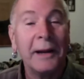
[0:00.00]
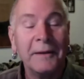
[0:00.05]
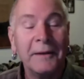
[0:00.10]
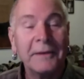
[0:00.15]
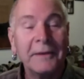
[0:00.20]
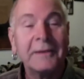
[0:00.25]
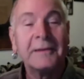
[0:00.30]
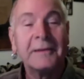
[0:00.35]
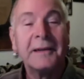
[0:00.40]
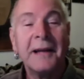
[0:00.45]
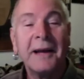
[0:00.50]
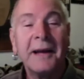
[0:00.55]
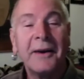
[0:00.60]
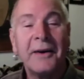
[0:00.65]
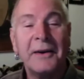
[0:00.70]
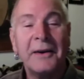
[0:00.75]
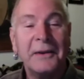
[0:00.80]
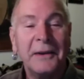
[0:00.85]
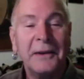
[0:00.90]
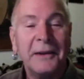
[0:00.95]
This is not our
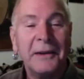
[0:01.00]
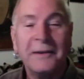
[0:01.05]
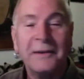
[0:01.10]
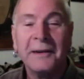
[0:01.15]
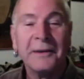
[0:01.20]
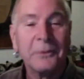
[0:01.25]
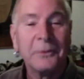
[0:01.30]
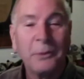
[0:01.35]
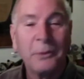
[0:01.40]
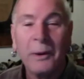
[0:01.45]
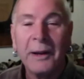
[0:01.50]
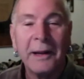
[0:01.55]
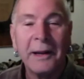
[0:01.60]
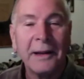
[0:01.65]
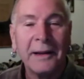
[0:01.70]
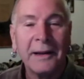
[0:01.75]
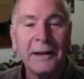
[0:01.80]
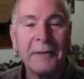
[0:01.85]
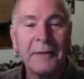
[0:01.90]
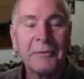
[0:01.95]
indigenous way
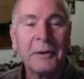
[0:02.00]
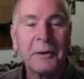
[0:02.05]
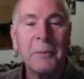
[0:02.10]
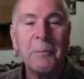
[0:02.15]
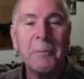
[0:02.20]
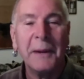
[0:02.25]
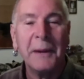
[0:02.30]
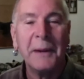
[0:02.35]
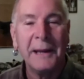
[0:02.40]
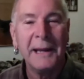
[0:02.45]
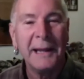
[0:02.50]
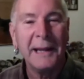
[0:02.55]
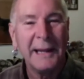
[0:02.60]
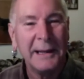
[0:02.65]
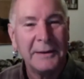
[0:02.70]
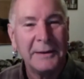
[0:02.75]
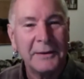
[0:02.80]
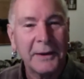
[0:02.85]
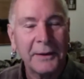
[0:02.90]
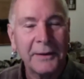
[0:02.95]
of competing
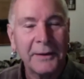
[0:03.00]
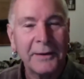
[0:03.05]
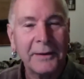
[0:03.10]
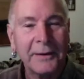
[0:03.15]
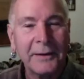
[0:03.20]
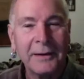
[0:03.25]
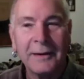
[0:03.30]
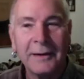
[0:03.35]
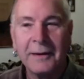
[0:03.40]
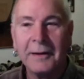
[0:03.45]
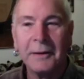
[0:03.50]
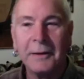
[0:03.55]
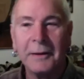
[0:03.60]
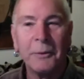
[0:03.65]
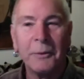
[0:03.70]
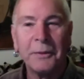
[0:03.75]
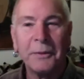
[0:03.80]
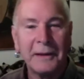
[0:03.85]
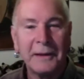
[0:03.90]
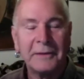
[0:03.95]

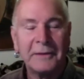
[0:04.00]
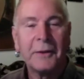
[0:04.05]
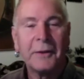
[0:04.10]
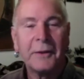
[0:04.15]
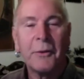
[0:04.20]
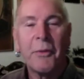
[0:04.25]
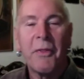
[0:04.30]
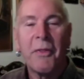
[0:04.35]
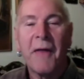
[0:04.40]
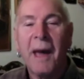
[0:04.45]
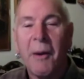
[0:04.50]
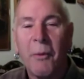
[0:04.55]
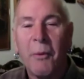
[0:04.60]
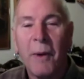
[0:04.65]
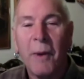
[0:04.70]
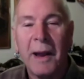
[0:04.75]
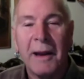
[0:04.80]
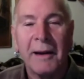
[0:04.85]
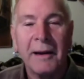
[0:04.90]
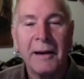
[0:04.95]
with each other that
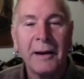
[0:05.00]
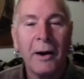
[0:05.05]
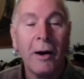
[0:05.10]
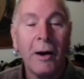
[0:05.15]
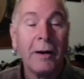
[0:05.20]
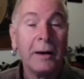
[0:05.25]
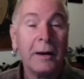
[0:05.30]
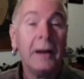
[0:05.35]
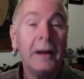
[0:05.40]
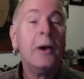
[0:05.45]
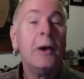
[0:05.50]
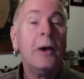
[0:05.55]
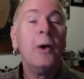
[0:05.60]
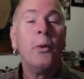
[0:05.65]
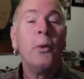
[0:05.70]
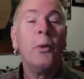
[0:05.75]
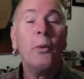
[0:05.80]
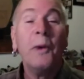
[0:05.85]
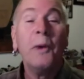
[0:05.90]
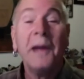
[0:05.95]
way.
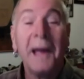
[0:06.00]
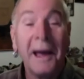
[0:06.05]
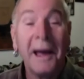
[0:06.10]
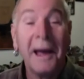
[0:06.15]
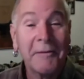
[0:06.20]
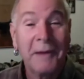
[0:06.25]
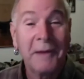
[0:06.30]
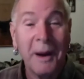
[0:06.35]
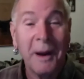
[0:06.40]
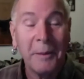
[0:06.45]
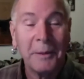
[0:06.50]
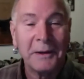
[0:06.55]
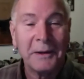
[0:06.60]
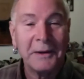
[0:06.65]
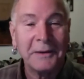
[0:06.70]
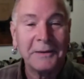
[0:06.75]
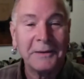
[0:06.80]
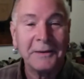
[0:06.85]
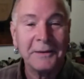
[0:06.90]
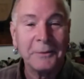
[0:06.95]
We have
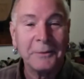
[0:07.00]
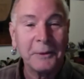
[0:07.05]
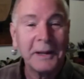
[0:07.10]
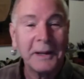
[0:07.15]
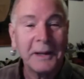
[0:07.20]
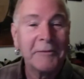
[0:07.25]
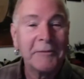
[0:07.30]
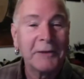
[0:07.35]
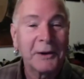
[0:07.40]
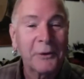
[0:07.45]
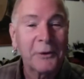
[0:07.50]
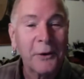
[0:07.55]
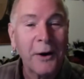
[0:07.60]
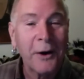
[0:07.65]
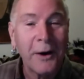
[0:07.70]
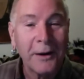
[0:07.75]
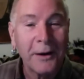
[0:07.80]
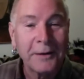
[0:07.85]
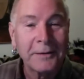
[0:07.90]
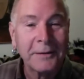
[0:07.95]
competitions. We have
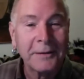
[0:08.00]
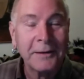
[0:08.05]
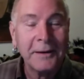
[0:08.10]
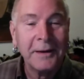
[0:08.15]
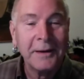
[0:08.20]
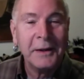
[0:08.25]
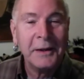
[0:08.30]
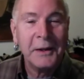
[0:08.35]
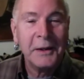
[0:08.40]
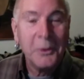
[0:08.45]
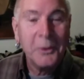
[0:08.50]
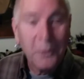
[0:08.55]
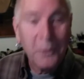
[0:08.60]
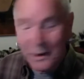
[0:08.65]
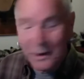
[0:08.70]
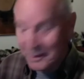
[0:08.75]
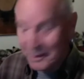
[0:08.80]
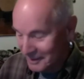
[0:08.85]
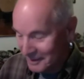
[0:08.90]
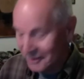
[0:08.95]
lacrosse. You
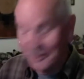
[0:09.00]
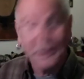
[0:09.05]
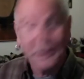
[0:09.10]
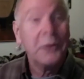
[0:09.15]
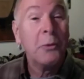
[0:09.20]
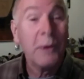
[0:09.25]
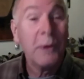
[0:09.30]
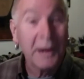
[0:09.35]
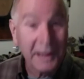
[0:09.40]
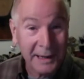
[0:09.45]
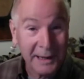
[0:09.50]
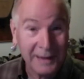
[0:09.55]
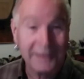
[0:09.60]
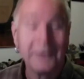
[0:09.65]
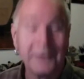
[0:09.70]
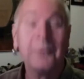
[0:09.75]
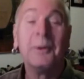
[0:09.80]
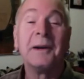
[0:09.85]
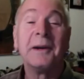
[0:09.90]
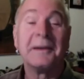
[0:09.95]

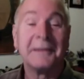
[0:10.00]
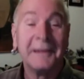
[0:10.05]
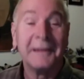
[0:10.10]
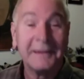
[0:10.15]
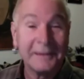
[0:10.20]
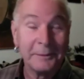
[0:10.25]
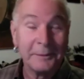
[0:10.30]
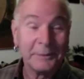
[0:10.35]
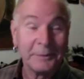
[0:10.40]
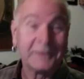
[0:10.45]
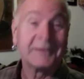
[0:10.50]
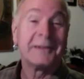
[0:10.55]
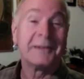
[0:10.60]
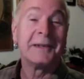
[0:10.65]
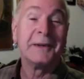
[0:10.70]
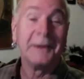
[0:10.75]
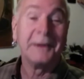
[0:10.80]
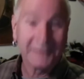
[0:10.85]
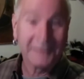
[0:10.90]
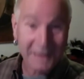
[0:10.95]
want to see some
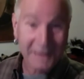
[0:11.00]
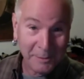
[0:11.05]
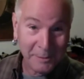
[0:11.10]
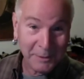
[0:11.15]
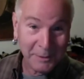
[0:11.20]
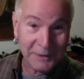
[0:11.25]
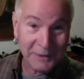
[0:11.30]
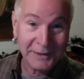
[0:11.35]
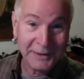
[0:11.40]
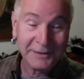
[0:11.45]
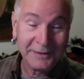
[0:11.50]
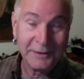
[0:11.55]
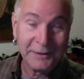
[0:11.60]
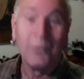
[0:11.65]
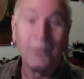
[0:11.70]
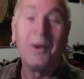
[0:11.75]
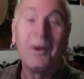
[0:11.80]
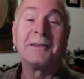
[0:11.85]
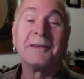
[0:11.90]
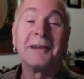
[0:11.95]
serious competition,
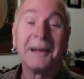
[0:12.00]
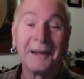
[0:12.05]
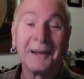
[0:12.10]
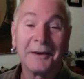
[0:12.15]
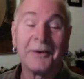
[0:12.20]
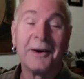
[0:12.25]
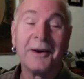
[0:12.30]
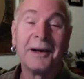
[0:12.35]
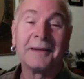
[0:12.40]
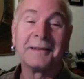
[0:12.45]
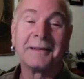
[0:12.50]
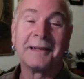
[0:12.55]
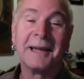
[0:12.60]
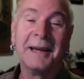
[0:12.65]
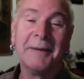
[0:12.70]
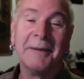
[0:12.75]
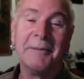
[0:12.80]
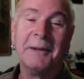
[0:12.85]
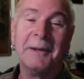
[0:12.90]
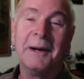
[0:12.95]
watch a lacrosse
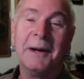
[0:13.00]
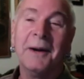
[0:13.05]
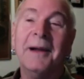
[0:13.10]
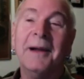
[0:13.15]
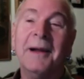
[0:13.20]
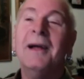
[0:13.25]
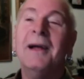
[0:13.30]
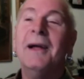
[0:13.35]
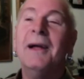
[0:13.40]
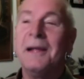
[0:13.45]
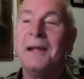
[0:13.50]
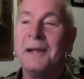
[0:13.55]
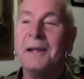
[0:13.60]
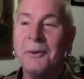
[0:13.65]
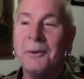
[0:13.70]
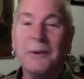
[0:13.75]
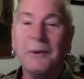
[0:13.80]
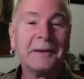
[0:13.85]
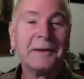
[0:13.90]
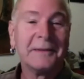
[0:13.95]
game. You
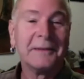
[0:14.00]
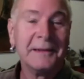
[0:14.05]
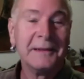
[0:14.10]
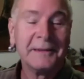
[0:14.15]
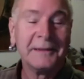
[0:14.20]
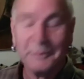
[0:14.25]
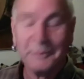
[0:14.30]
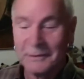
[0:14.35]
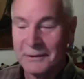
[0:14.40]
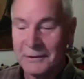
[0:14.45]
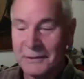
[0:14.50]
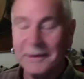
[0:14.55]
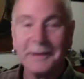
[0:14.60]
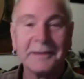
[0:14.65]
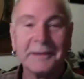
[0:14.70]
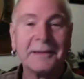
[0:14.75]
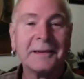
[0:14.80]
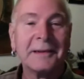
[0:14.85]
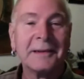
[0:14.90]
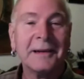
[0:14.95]
want to see some
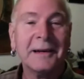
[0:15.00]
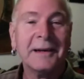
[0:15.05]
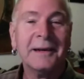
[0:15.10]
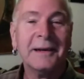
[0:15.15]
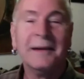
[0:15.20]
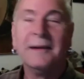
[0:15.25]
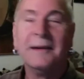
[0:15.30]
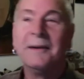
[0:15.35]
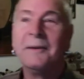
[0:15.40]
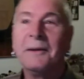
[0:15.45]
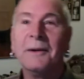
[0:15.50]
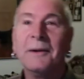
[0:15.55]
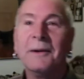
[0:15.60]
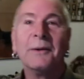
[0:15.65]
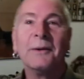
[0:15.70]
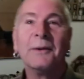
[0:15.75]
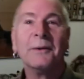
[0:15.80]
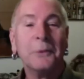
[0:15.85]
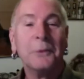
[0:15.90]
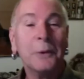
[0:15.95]
serious,
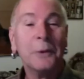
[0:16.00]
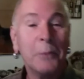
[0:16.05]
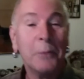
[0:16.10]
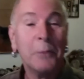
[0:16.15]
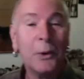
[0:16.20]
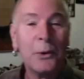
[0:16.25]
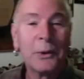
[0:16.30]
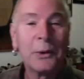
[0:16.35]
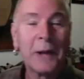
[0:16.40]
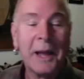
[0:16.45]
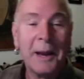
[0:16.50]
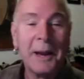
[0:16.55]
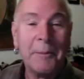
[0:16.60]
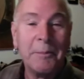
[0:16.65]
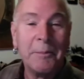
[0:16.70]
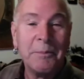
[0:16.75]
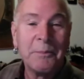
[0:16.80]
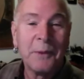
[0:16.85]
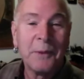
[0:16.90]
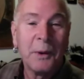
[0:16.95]
do a bowl game.
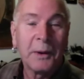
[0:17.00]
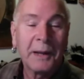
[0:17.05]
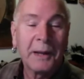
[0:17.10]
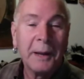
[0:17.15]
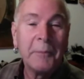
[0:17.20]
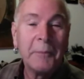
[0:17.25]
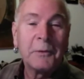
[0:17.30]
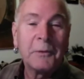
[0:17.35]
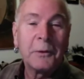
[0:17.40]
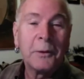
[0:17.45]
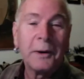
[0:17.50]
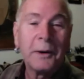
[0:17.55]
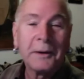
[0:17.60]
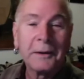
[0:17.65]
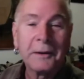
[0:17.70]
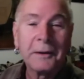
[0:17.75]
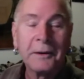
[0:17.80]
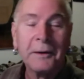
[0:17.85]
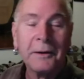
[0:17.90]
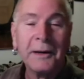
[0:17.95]
Come to our
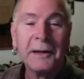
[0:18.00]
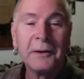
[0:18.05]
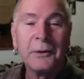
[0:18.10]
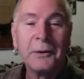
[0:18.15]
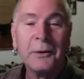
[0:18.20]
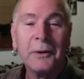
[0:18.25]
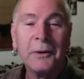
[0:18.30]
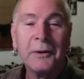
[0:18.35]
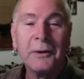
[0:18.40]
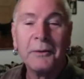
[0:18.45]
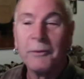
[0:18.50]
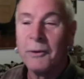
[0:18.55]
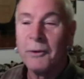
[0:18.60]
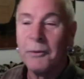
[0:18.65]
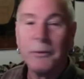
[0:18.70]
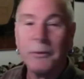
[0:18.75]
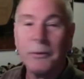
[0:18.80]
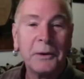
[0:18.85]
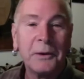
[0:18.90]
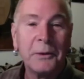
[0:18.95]
green corn where
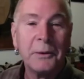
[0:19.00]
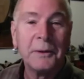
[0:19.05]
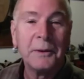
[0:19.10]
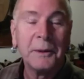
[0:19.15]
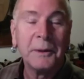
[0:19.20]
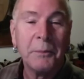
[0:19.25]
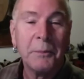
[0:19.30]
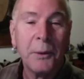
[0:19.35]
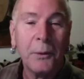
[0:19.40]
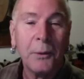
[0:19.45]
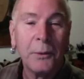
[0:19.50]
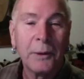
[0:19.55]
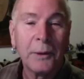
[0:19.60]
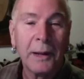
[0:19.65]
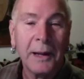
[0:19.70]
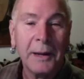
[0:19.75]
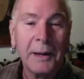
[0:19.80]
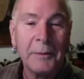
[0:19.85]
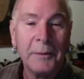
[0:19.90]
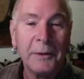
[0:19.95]
we're doing the bowl
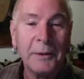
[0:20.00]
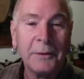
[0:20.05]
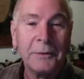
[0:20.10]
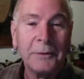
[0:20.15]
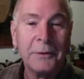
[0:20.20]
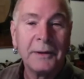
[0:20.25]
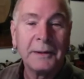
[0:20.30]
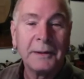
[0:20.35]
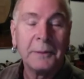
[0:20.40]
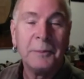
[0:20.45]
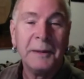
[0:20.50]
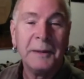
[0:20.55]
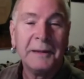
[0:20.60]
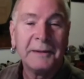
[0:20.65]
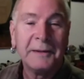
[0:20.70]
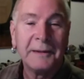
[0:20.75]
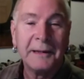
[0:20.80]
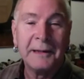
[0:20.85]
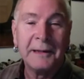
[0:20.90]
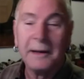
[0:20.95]
game, during the peat
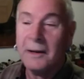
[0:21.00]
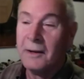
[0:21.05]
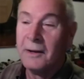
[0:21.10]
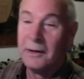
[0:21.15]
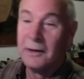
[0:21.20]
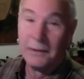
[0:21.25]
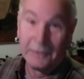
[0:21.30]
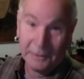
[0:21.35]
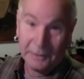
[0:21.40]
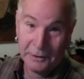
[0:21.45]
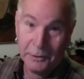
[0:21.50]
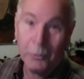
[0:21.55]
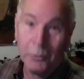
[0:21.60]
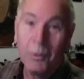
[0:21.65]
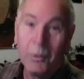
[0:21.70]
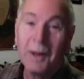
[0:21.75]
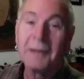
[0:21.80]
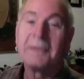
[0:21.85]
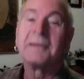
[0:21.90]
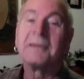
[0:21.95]
seed. You
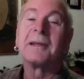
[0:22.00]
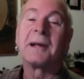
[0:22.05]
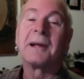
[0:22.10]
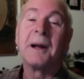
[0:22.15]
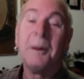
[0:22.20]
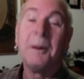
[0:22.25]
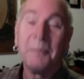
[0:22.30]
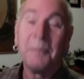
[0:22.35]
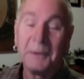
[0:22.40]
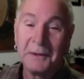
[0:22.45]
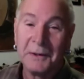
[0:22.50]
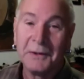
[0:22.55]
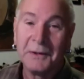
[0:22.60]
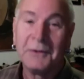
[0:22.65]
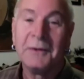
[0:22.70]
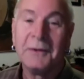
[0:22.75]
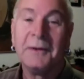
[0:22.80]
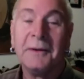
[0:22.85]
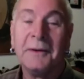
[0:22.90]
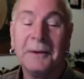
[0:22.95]
watch the
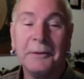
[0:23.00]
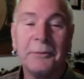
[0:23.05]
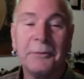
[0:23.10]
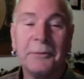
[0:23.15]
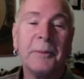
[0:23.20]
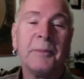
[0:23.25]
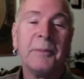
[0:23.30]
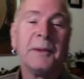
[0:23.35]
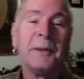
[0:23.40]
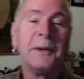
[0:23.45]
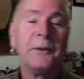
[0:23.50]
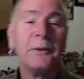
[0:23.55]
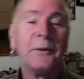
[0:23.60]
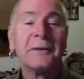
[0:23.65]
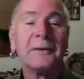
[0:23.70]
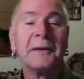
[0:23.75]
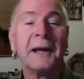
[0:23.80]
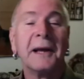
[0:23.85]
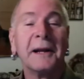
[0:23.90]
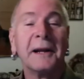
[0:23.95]
competition from the North
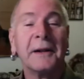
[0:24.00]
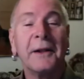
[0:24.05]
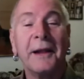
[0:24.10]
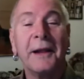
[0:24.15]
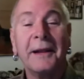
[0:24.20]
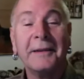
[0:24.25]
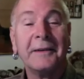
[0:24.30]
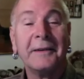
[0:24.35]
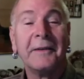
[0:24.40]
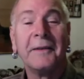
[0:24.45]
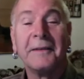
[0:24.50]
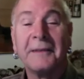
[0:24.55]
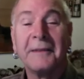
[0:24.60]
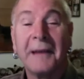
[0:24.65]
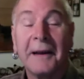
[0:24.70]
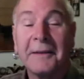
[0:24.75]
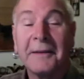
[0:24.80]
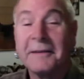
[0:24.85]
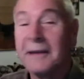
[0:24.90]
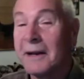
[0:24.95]
Side clans and the
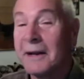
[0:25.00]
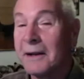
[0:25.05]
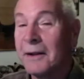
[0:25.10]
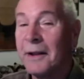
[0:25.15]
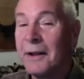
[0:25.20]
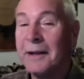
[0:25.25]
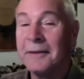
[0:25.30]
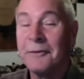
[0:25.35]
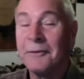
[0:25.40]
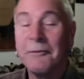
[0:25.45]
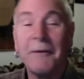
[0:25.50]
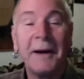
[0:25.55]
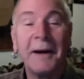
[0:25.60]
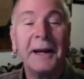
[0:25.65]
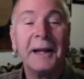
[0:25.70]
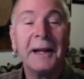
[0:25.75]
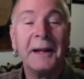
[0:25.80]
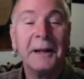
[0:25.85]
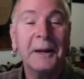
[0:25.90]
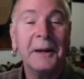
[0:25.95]
South Side clans
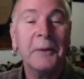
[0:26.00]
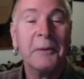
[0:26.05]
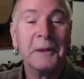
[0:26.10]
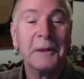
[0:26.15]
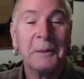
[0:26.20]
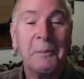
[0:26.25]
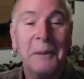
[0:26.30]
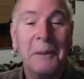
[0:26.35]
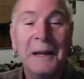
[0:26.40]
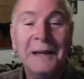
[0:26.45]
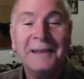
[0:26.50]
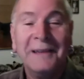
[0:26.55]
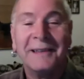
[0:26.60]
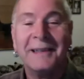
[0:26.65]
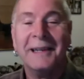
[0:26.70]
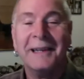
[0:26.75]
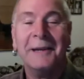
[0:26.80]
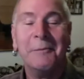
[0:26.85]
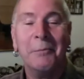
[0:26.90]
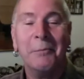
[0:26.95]
fighting, with the peat
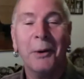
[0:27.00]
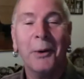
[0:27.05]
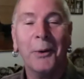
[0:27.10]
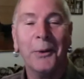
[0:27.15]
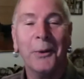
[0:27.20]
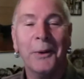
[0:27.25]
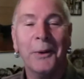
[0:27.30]
seed bowl.